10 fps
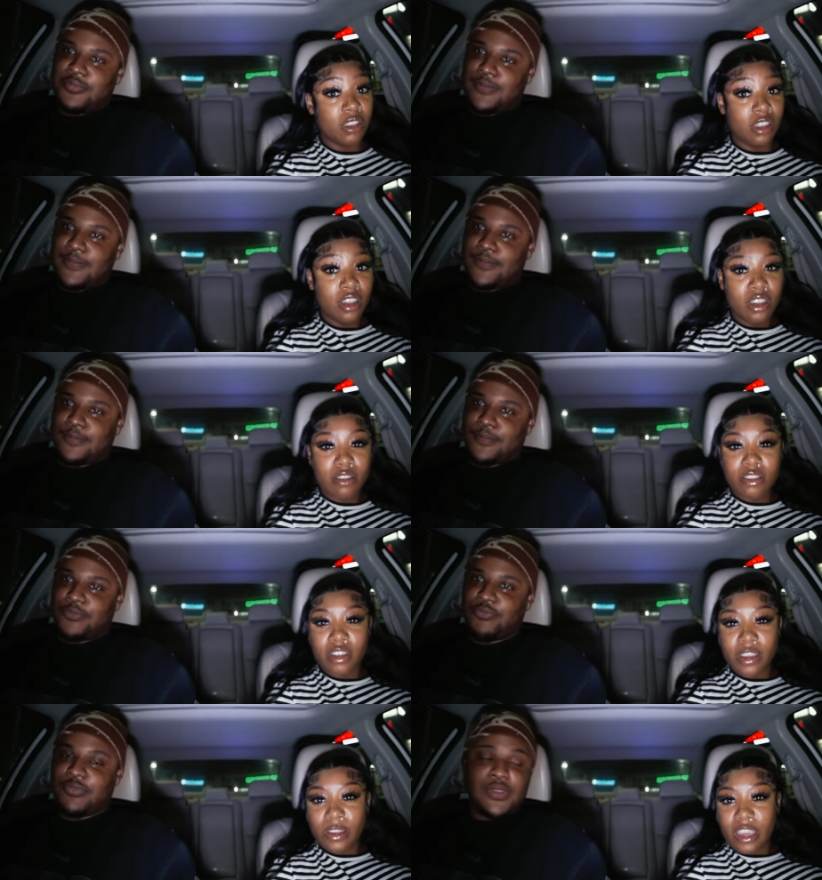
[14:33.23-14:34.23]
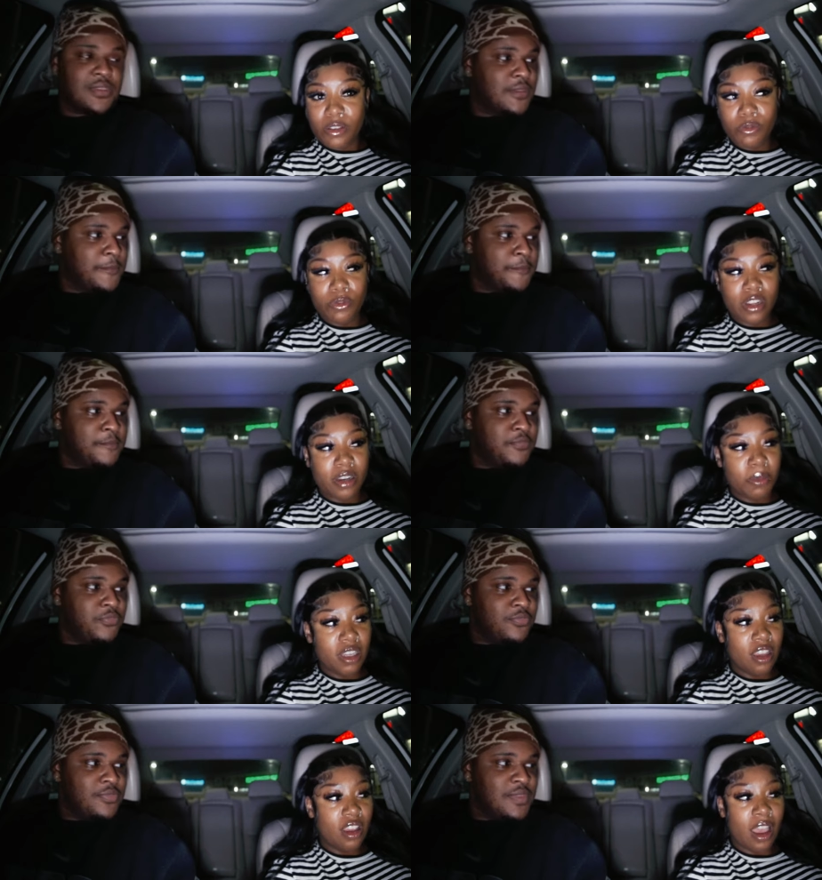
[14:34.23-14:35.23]
Speaker 1: Cause mm -hmm. it's mm-hmm. like, dang, you doing that to me.
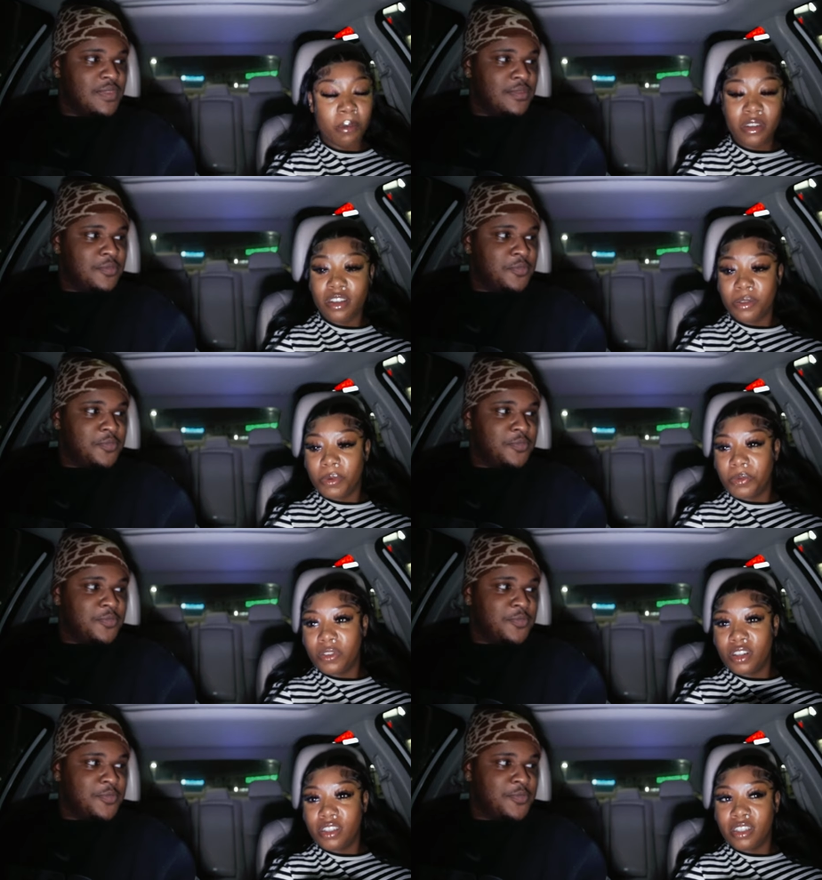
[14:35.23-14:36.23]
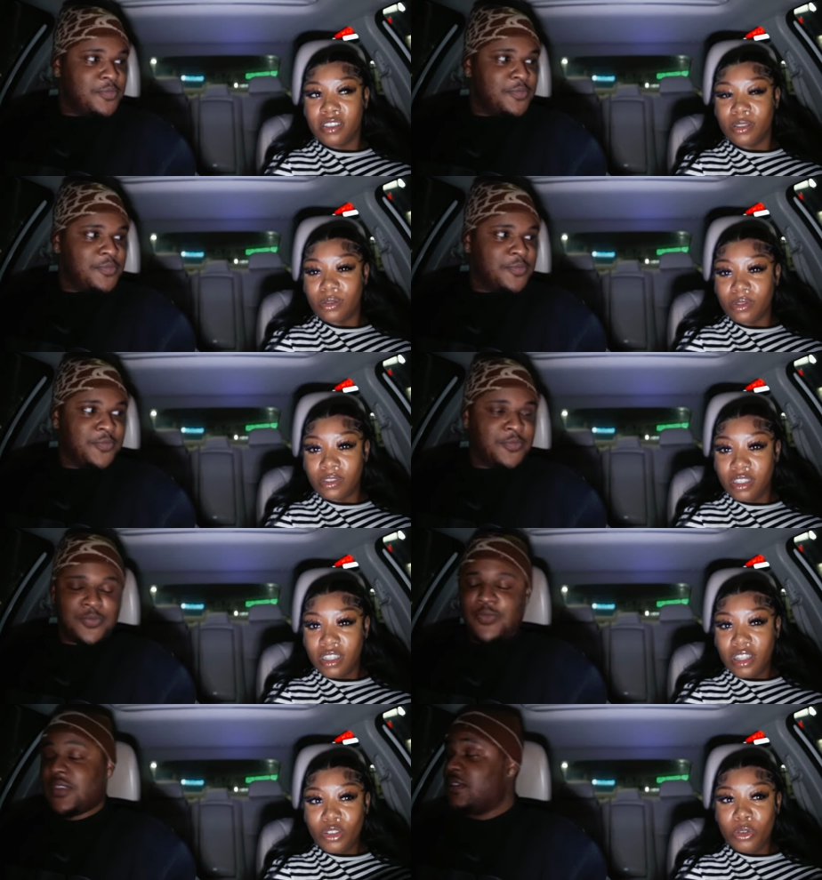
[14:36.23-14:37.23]
How many other people you gonna do this to?
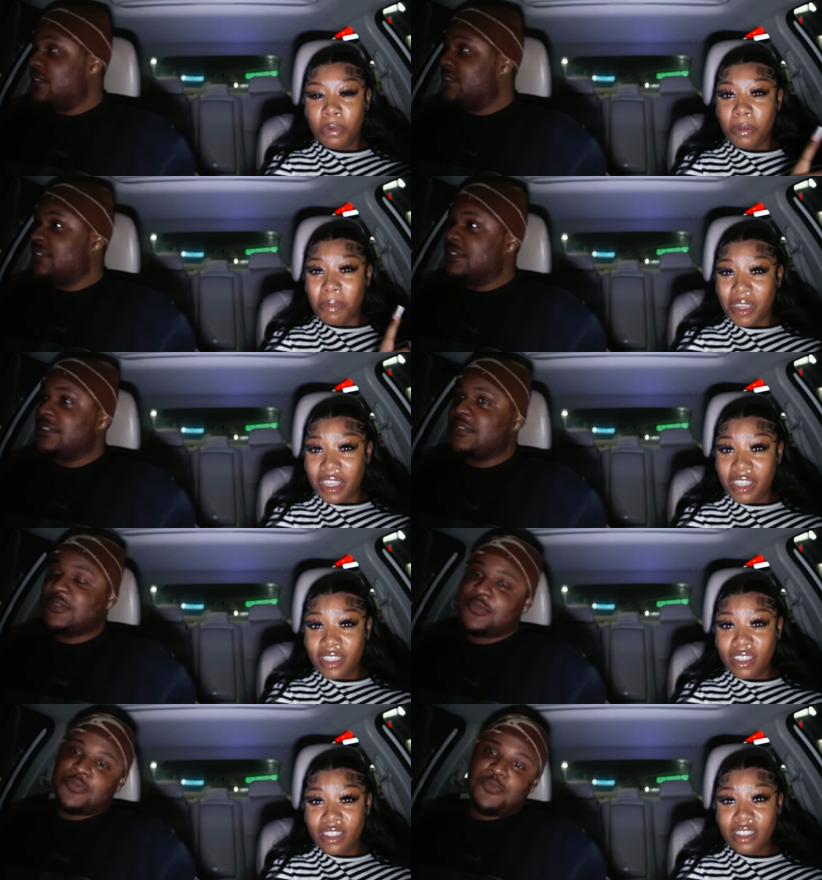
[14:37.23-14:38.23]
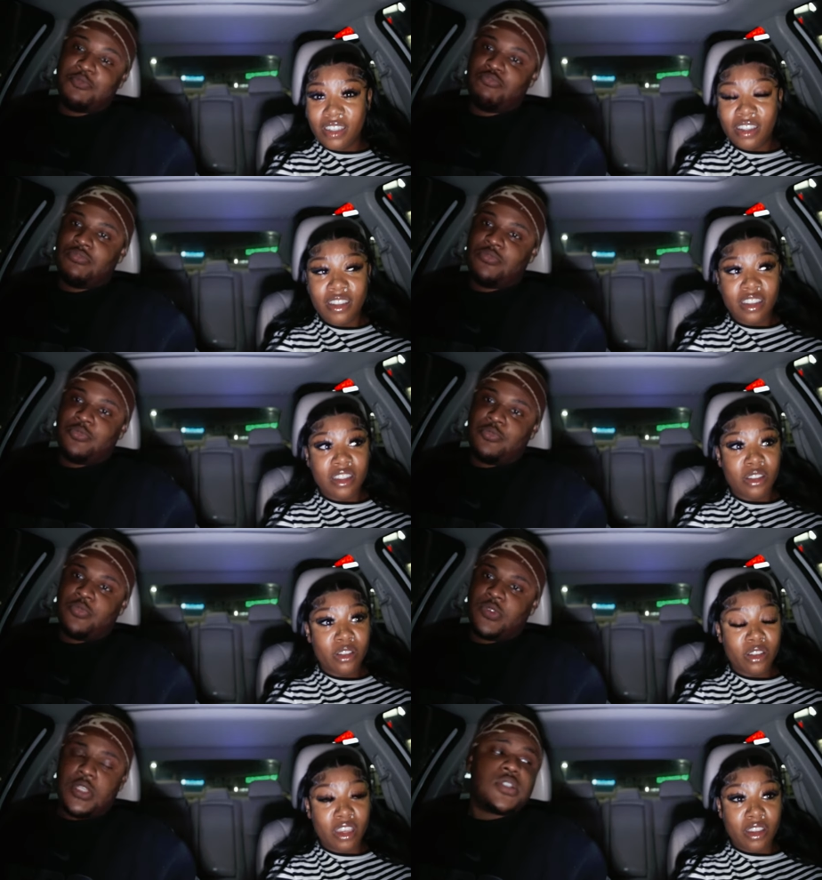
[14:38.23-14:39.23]
You be paying?
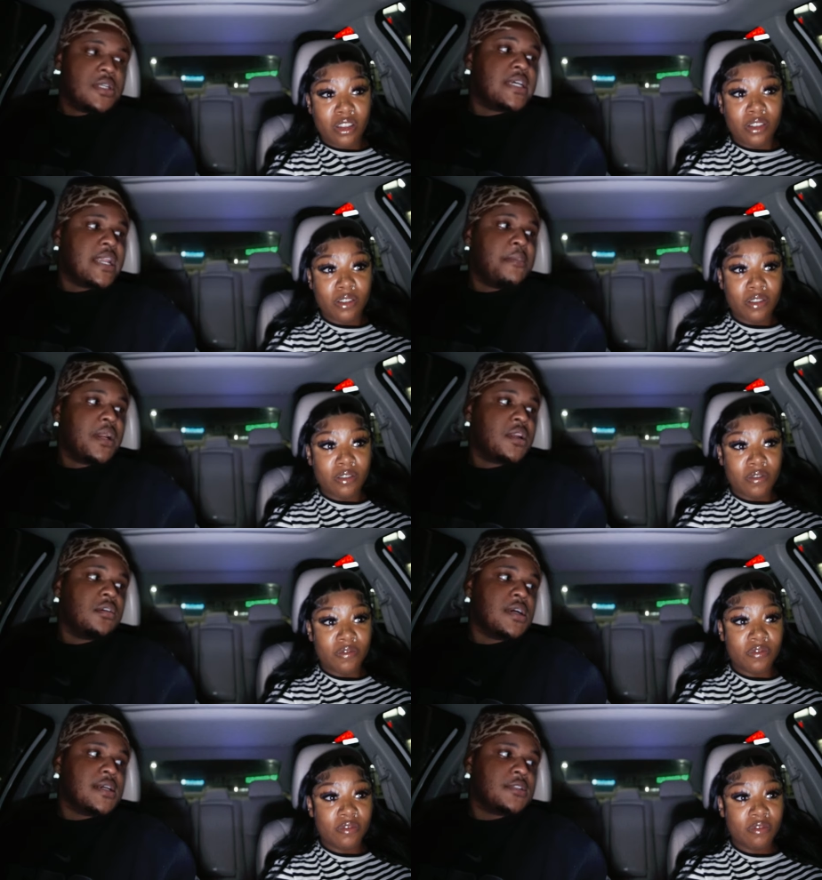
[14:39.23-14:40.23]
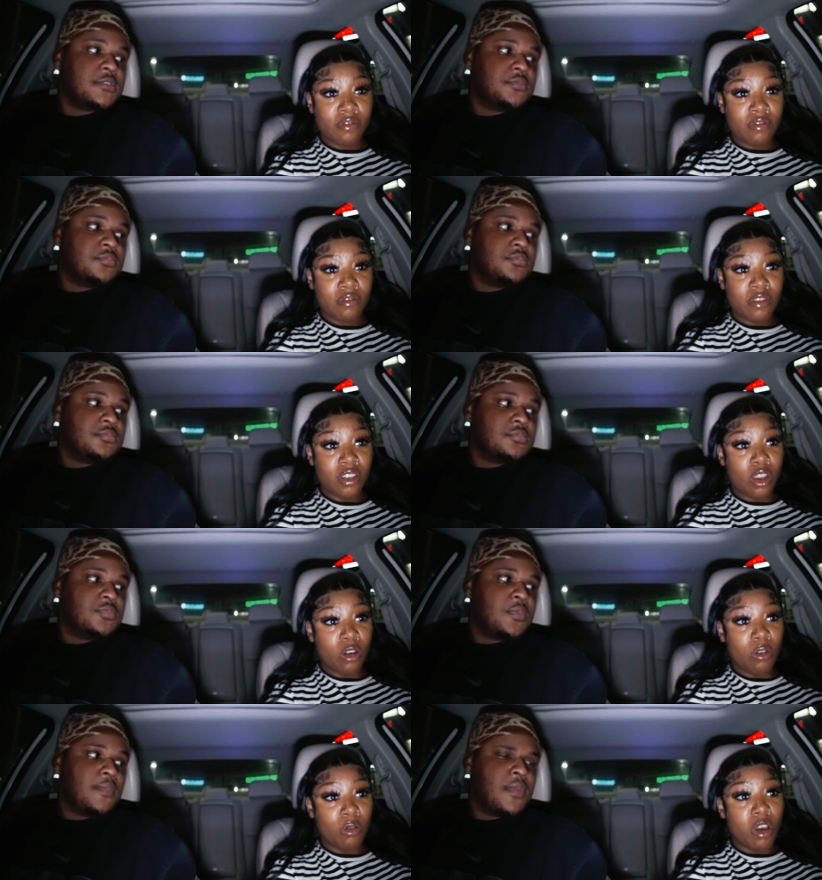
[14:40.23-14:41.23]
Speaker 2: You still take that money though, right? No.
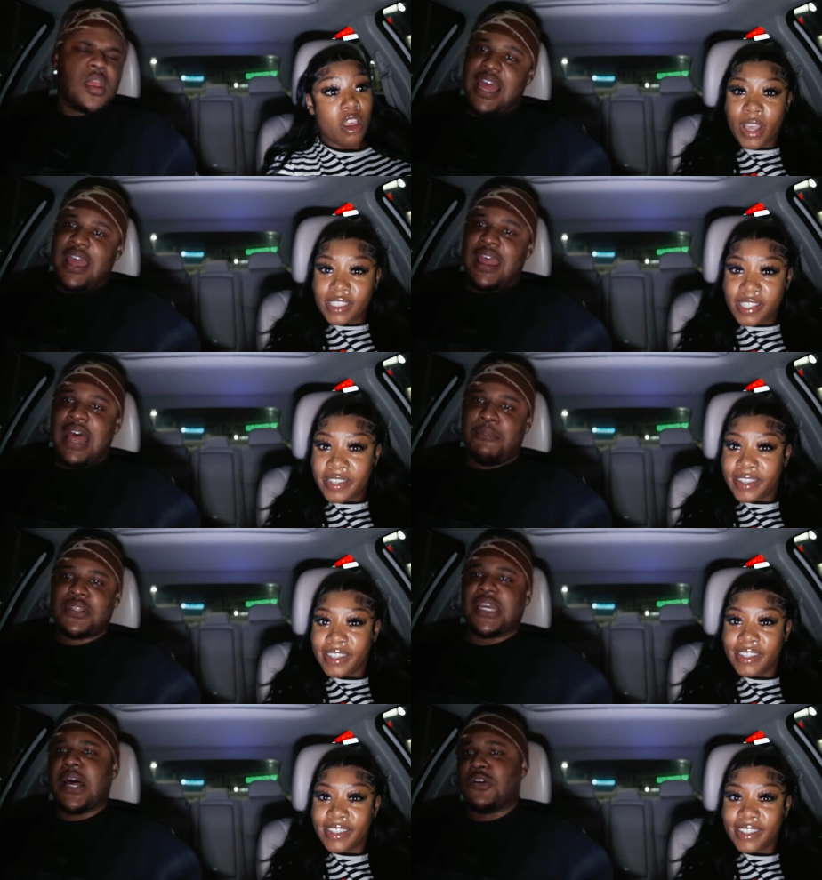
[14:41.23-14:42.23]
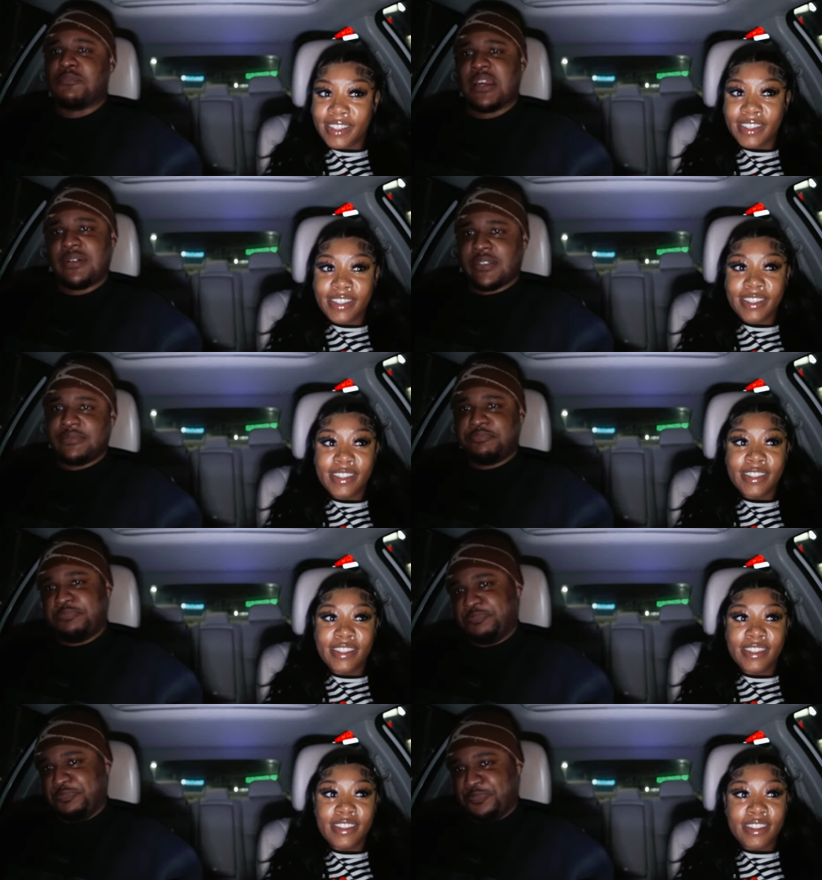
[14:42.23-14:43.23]
What? How much it costs, baby?
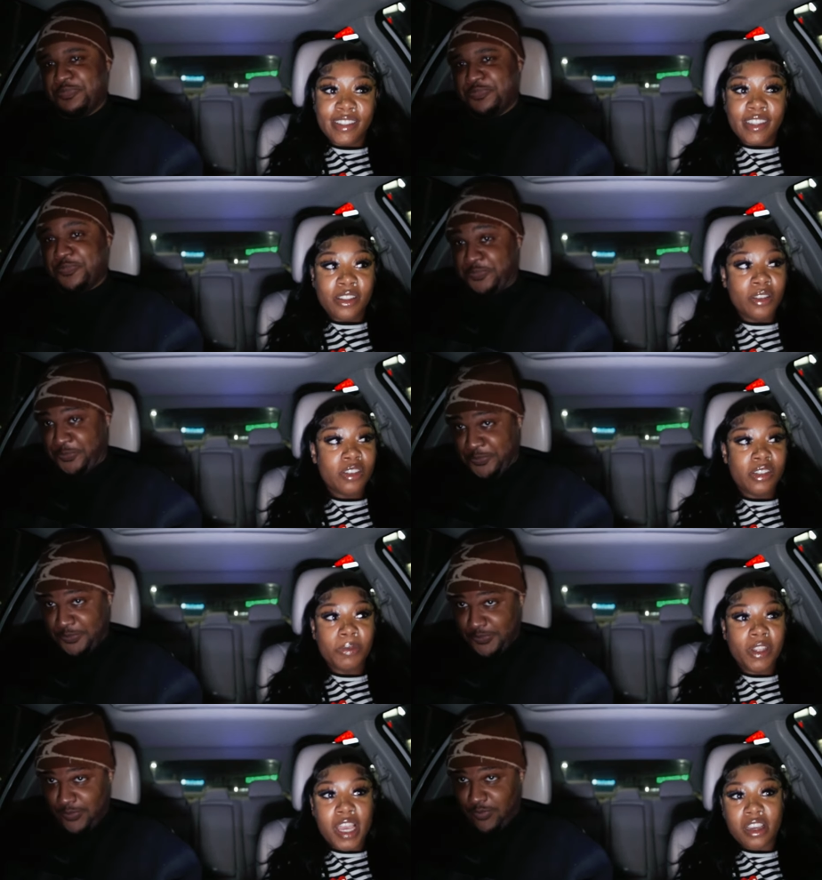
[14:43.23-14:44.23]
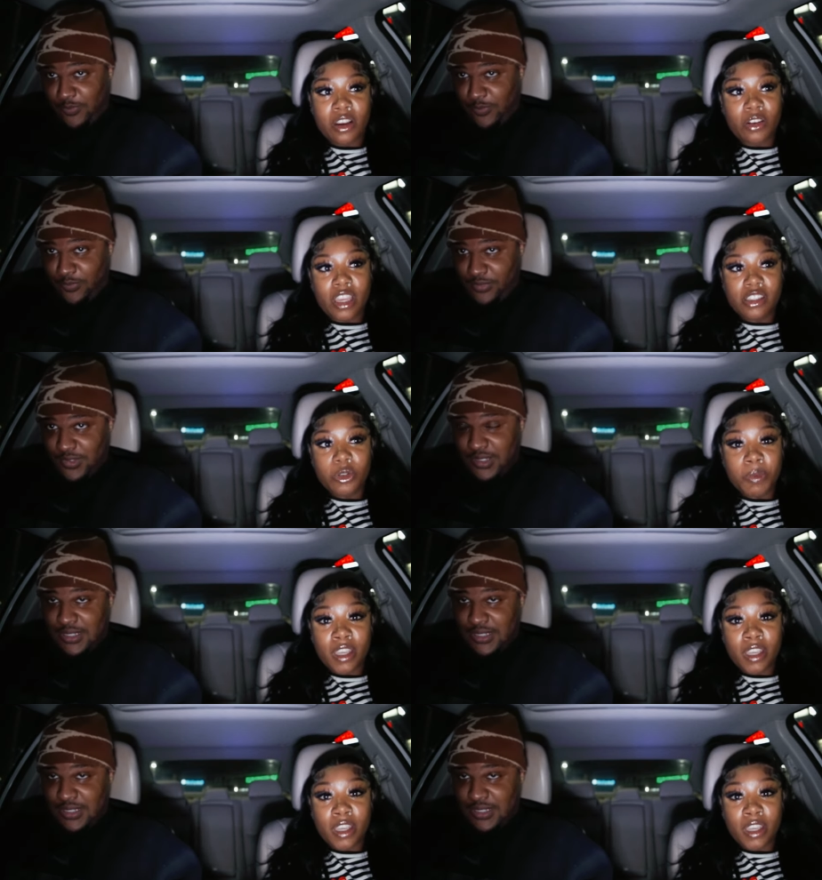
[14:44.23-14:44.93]
Speaker 1: You could just be like, okay, two